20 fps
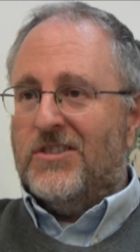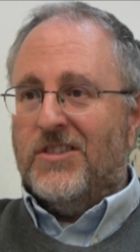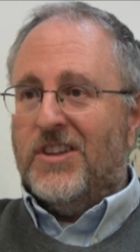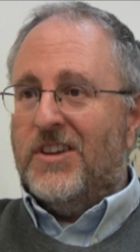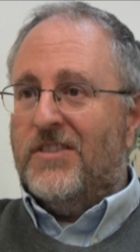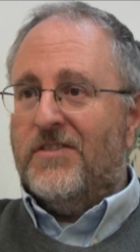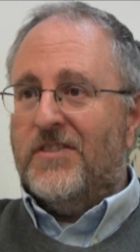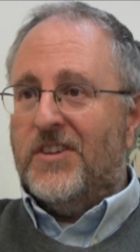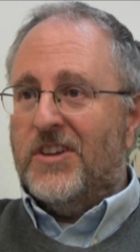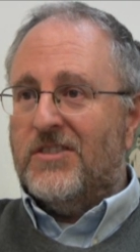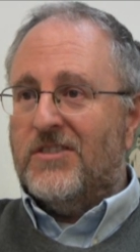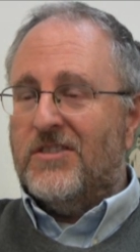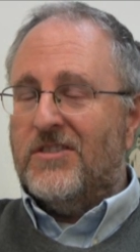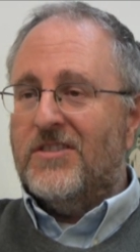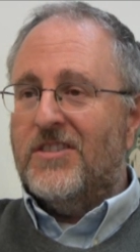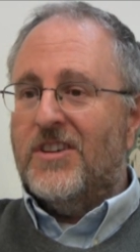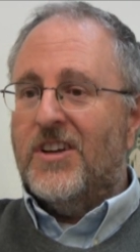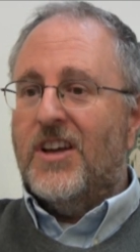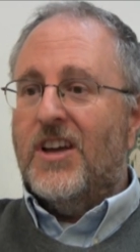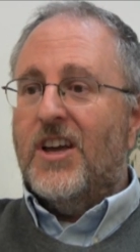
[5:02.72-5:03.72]
so they feel.
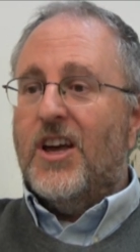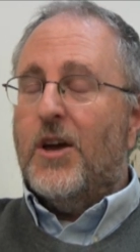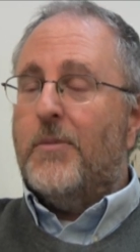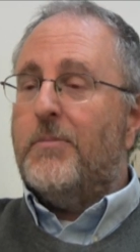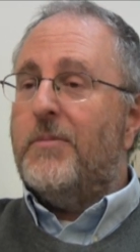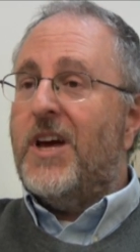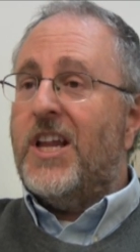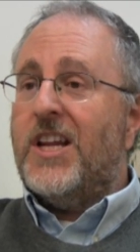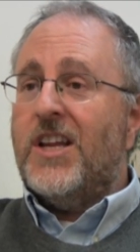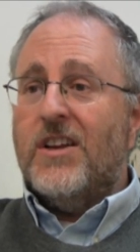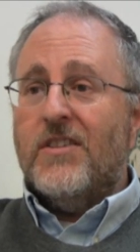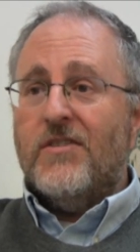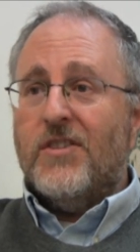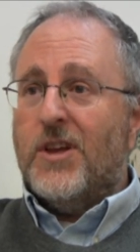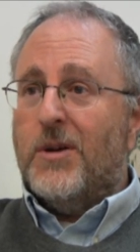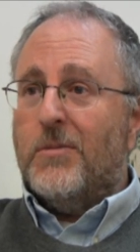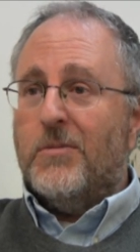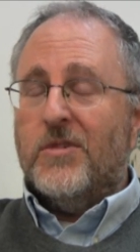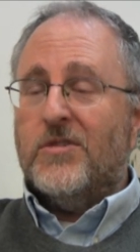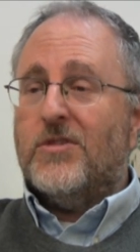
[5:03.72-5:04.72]
And many of
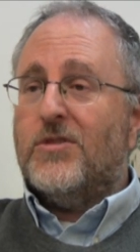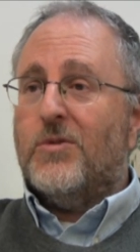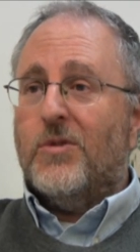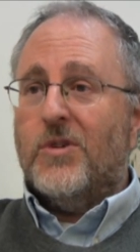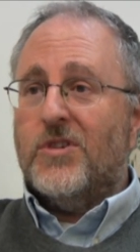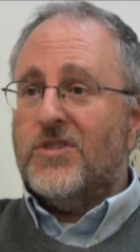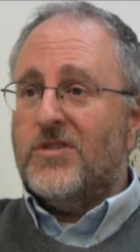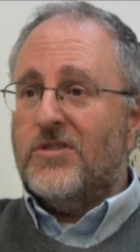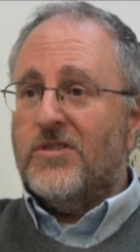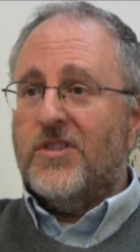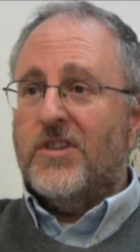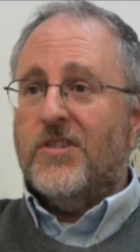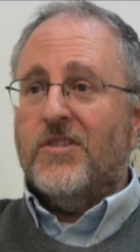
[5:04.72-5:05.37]
them are tortured,